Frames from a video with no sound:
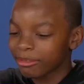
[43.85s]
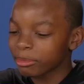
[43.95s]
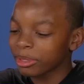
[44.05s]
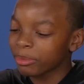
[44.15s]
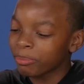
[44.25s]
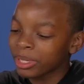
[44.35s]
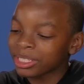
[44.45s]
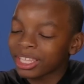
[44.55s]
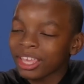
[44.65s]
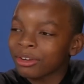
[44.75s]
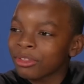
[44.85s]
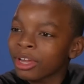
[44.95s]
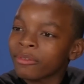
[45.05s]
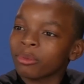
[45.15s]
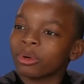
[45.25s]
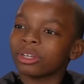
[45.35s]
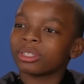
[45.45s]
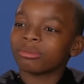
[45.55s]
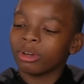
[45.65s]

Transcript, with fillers: I'm gonna be the best skater there ever was.